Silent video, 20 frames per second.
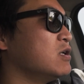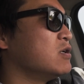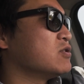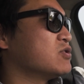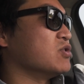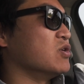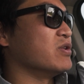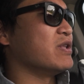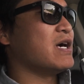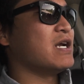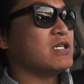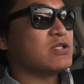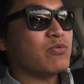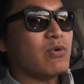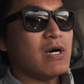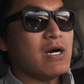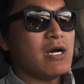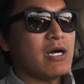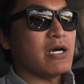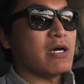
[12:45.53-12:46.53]
So that is
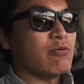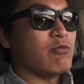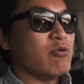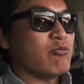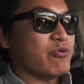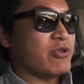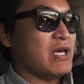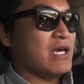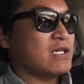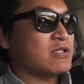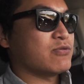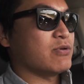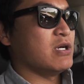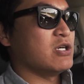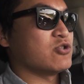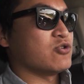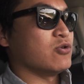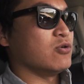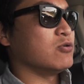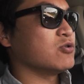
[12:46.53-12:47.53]
why I went with the
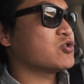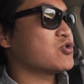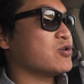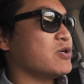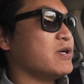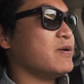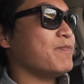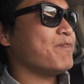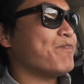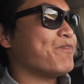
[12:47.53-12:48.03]
X300 Ultra.